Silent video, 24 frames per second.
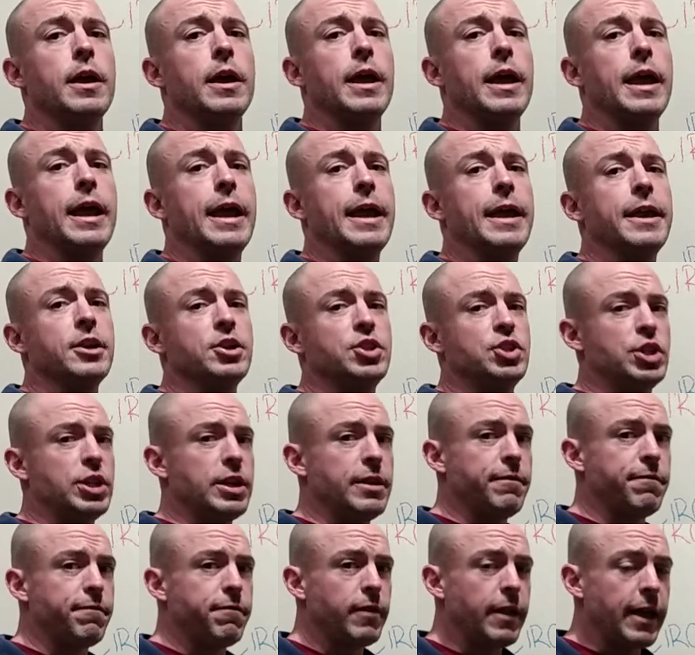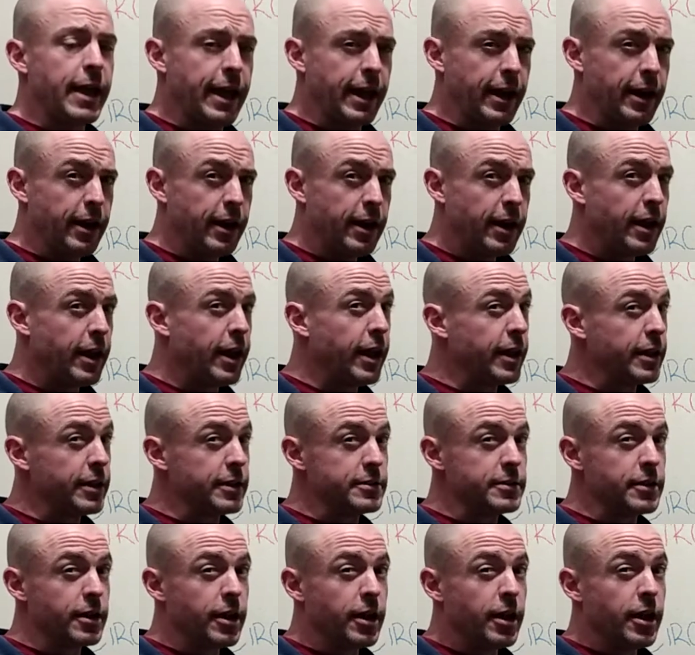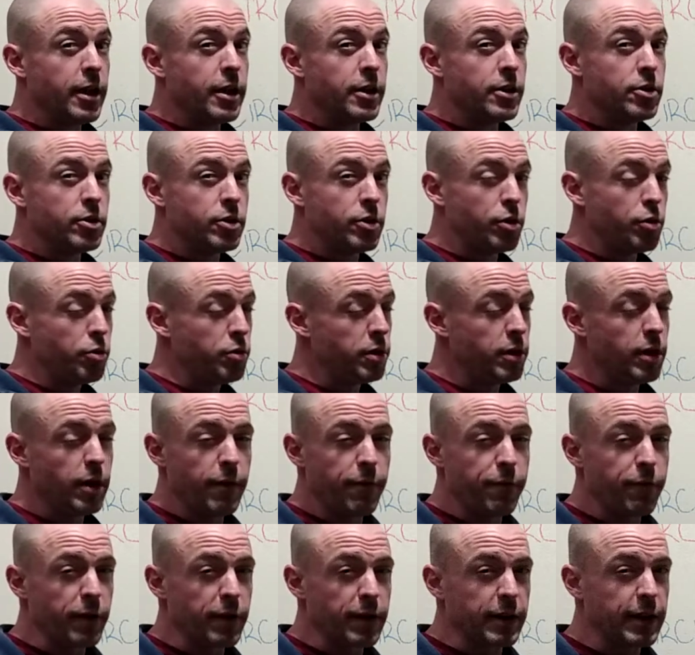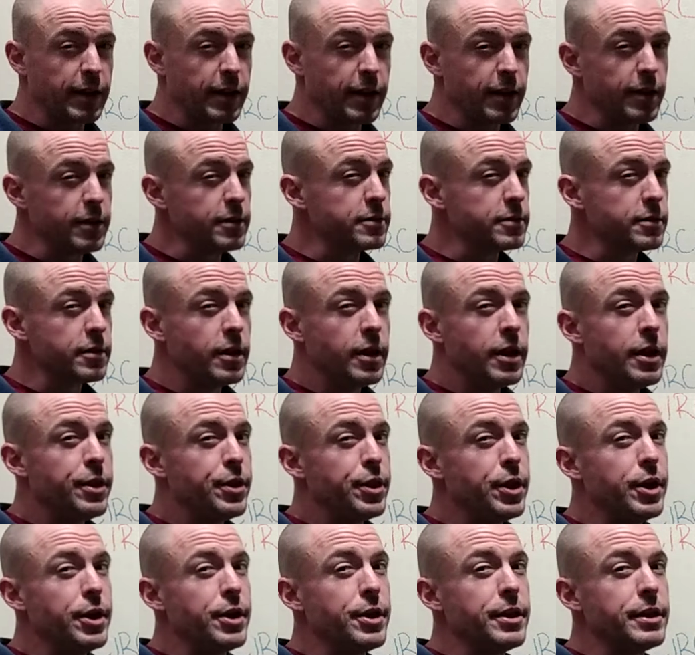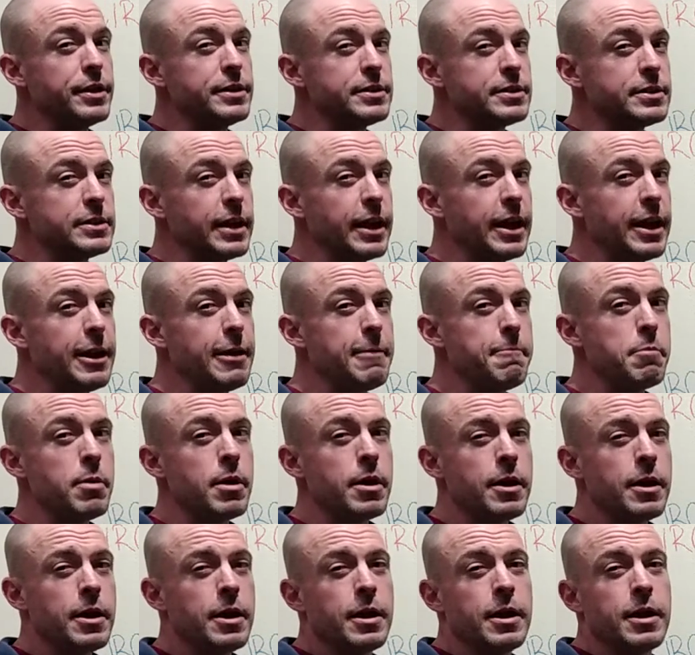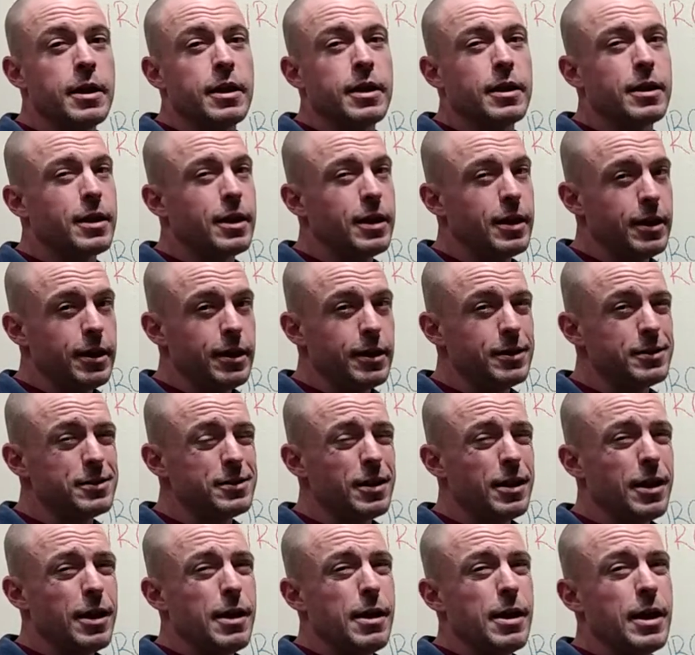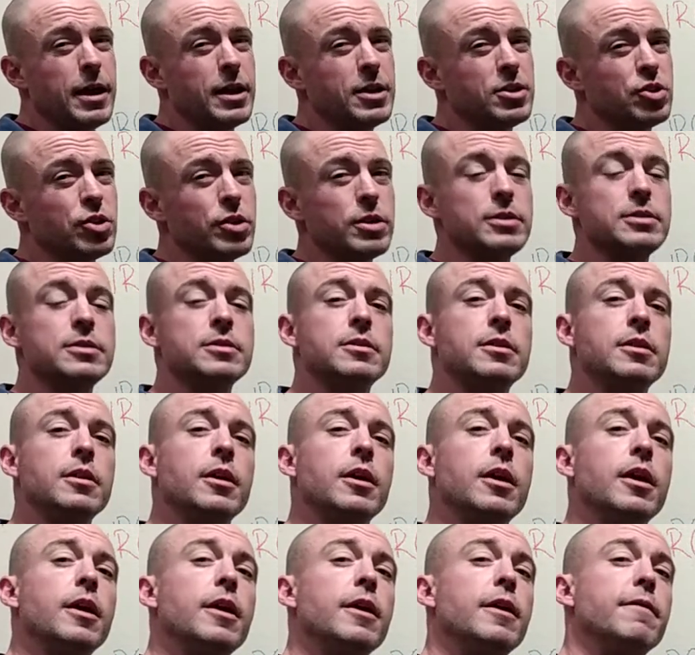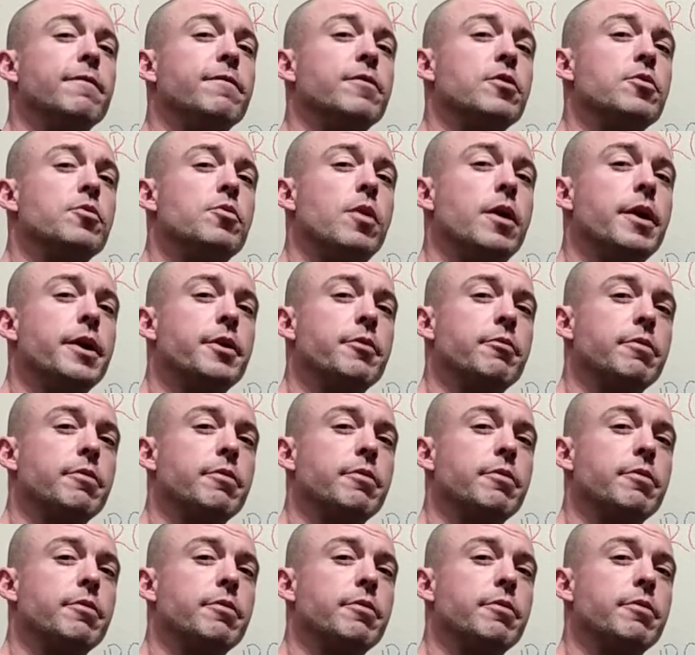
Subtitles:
and G flat as two different keys. They're the same keys, it just, if you want to